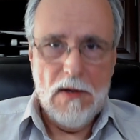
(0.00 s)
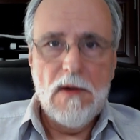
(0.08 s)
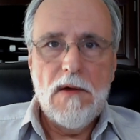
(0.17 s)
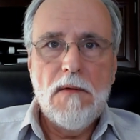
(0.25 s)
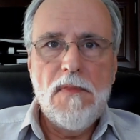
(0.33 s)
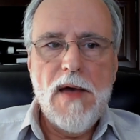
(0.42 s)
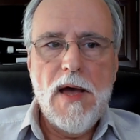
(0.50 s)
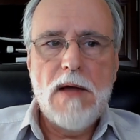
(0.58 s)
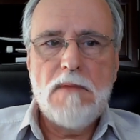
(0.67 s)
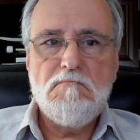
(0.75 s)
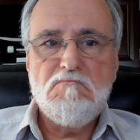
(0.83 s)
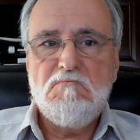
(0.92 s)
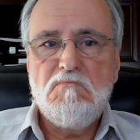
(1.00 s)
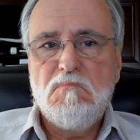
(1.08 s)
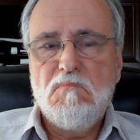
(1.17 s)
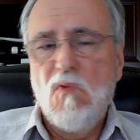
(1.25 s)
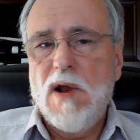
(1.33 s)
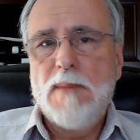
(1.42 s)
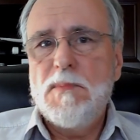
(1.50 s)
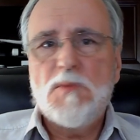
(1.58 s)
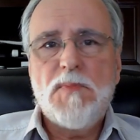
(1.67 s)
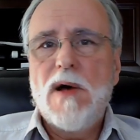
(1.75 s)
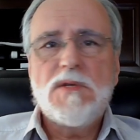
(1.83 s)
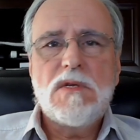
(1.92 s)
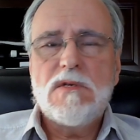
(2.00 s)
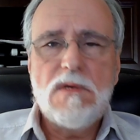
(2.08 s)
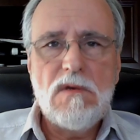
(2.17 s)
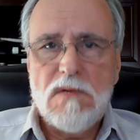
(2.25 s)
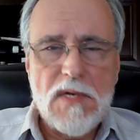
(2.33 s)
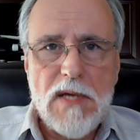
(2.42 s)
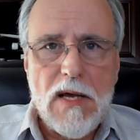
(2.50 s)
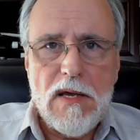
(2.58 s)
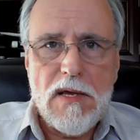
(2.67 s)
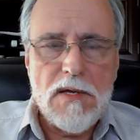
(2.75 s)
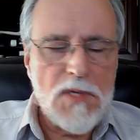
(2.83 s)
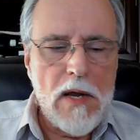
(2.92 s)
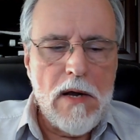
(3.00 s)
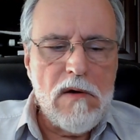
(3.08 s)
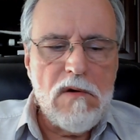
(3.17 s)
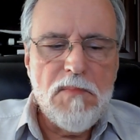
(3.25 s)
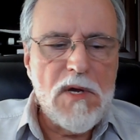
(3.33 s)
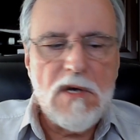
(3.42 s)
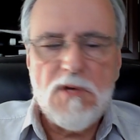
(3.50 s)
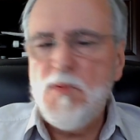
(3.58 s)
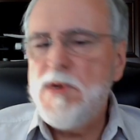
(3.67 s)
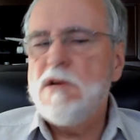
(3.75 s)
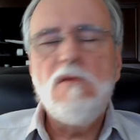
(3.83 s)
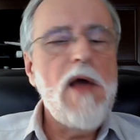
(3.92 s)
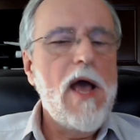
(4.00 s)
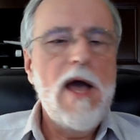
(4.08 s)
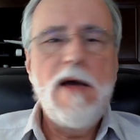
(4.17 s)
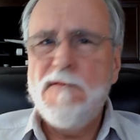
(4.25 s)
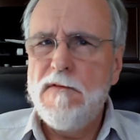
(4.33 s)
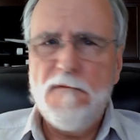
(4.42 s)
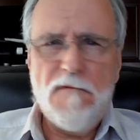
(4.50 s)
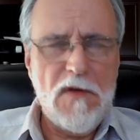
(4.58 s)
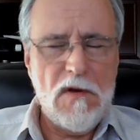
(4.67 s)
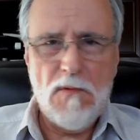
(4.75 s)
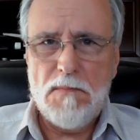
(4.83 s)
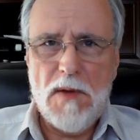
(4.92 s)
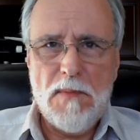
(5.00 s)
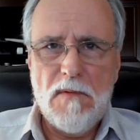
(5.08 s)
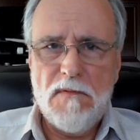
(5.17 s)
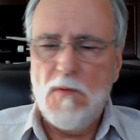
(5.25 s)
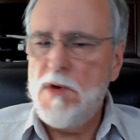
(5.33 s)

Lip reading: that what I'm espousing to you today is error, because we don't have to feel what people feel.